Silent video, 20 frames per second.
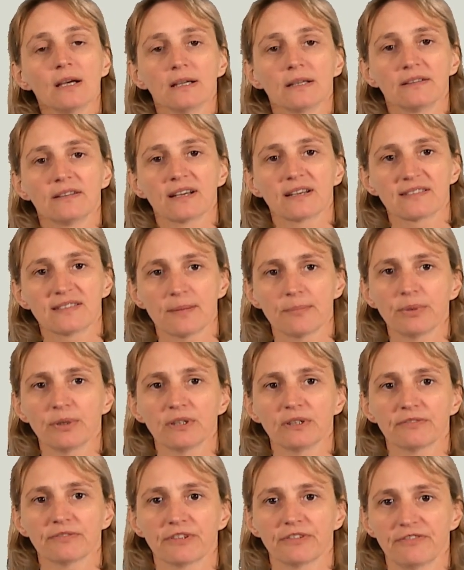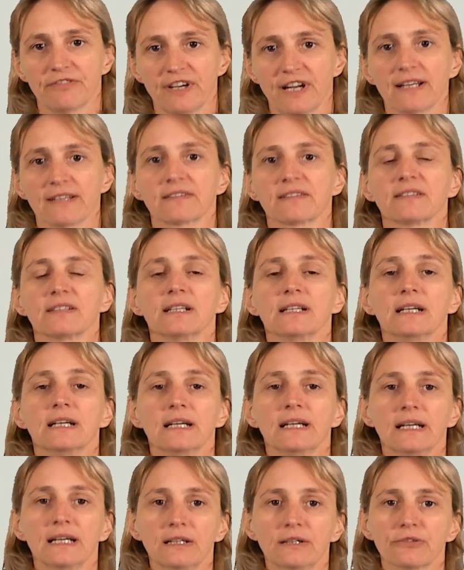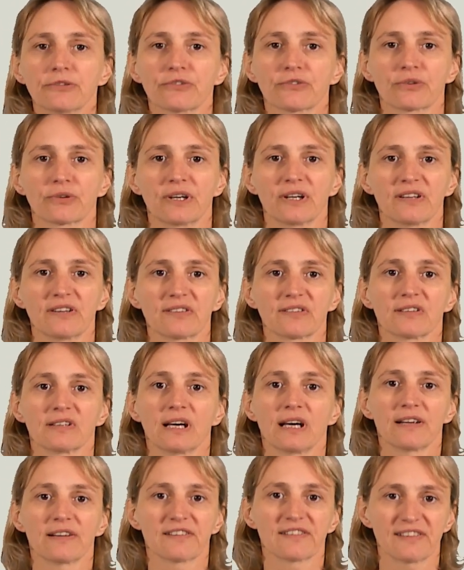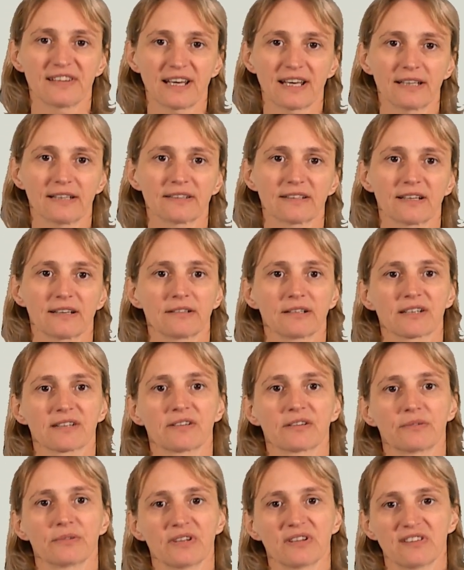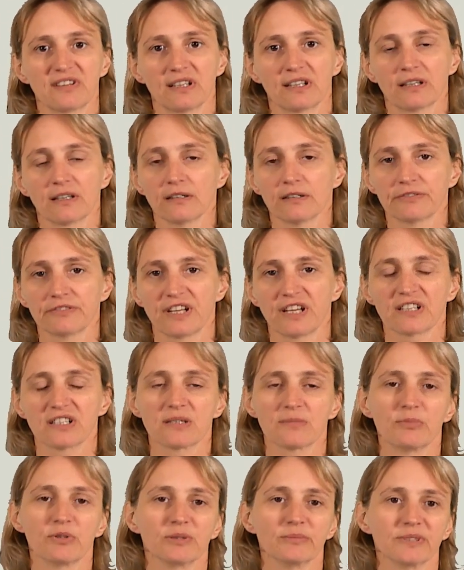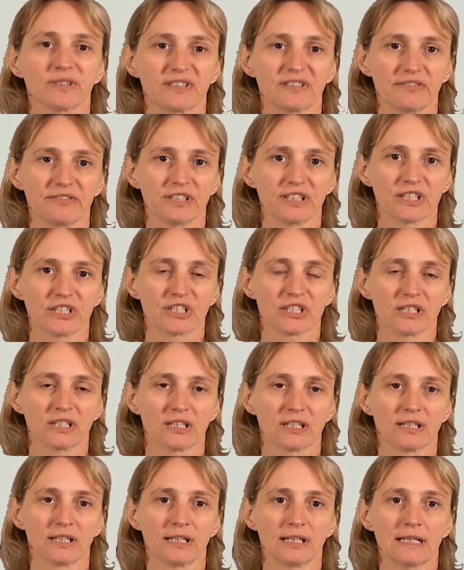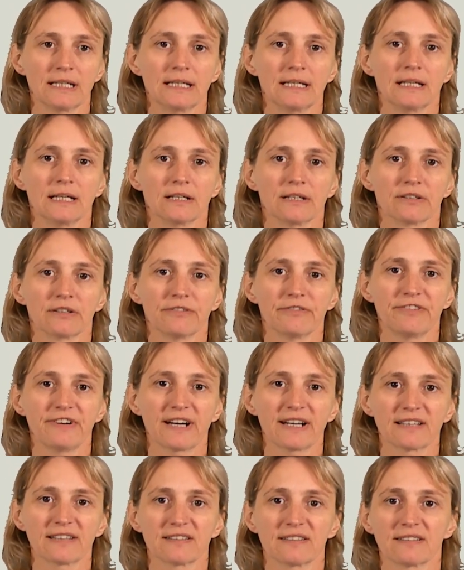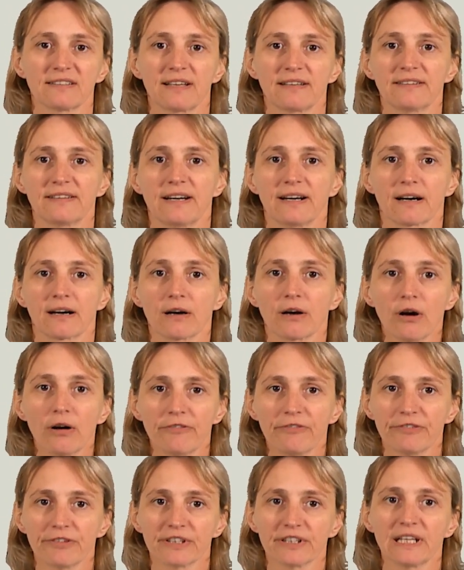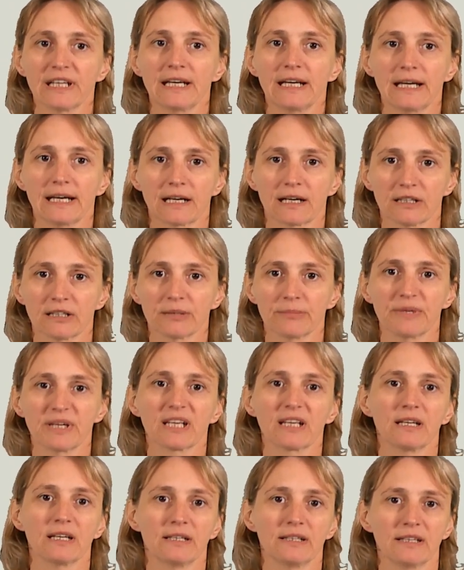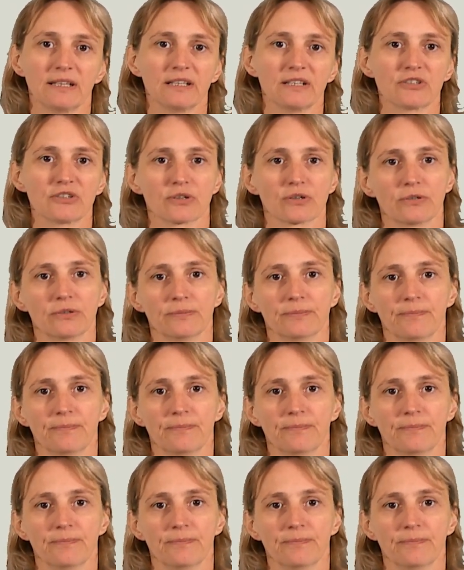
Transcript: The example of the flat illustrates a second characteristic of tangible motivation, the fact that they are often economic in nature.